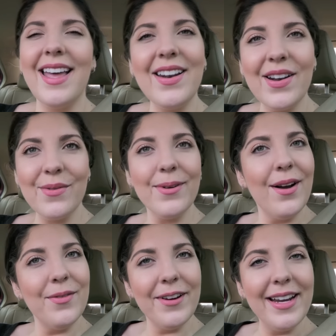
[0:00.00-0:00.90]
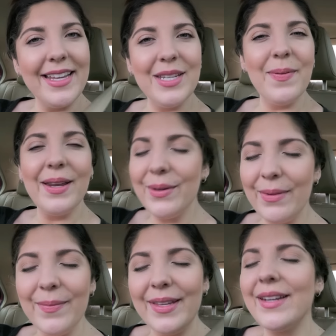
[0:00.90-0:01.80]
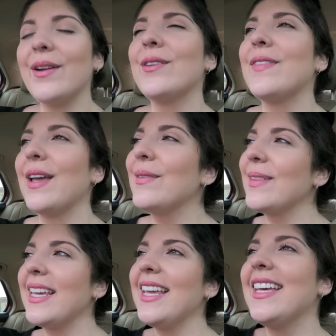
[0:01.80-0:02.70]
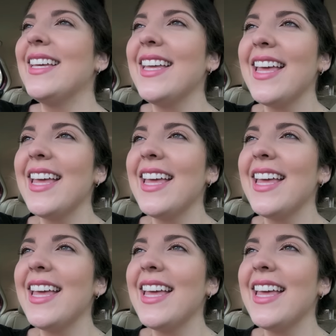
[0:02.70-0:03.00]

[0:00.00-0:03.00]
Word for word: I don't know, we're all very independent women in our family,